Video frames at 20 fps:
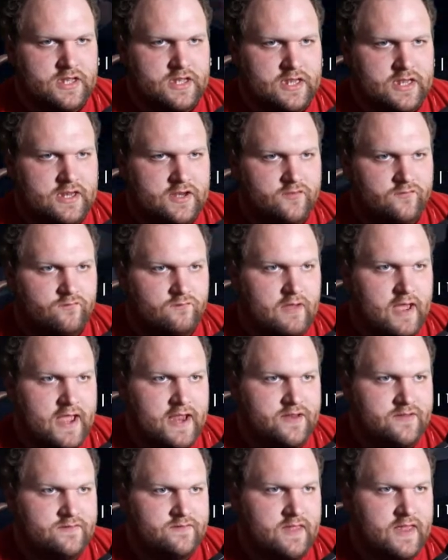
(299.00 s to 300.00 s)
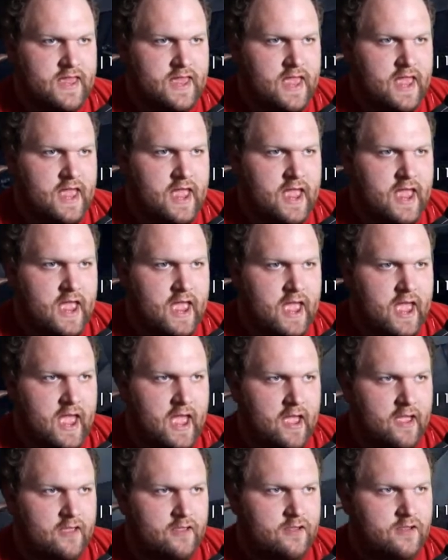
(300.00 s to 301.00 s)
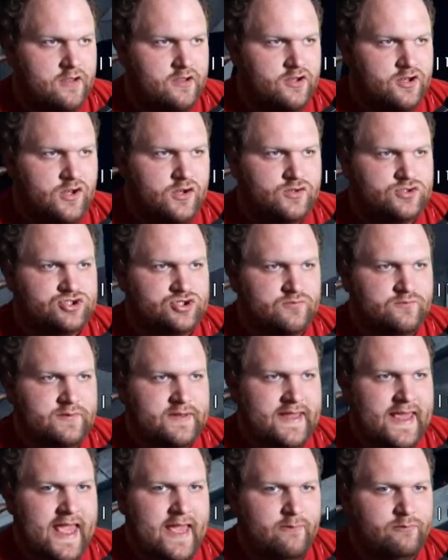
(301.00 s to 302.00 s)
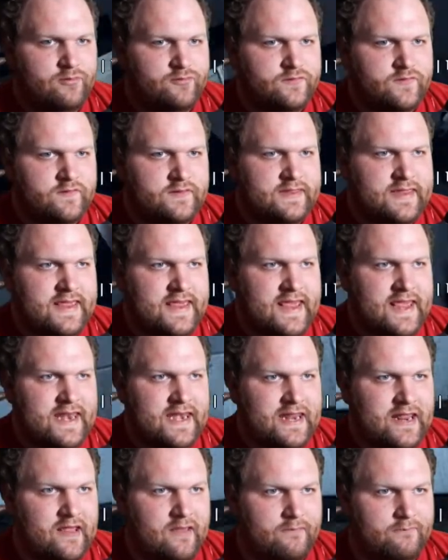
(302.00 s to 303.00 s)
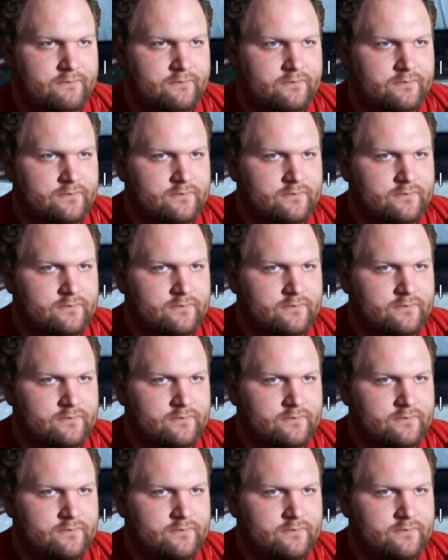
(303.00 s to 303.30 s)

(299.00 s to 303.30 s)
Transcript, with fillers: He's right there. You should be able to get him.